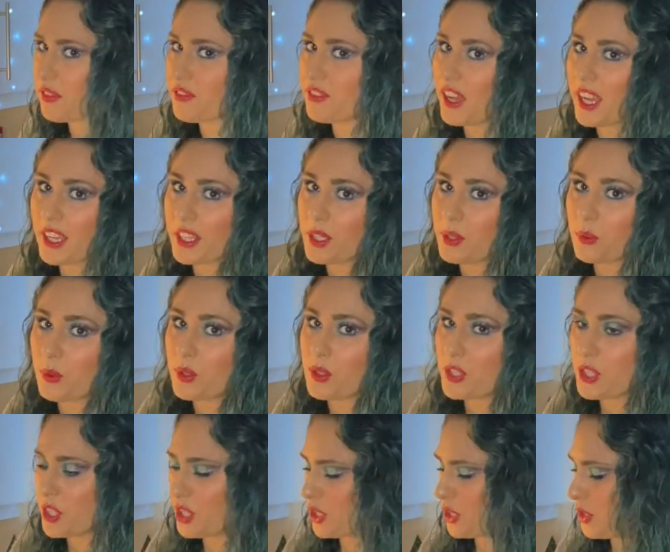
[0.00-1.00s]
fat you want
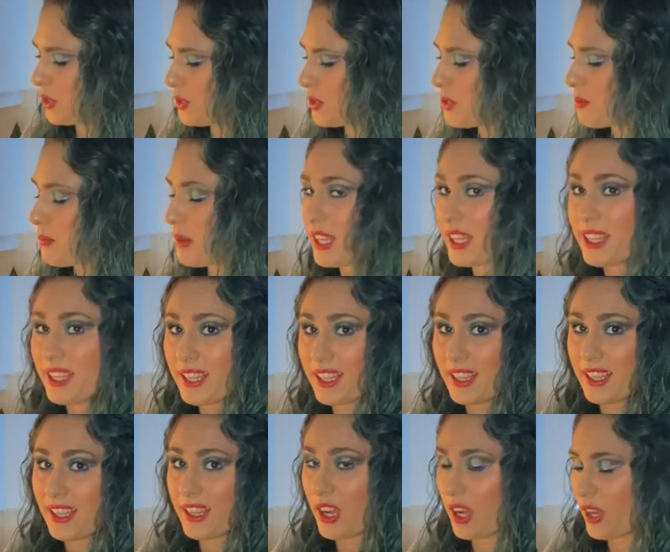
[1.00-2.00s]
to use, but here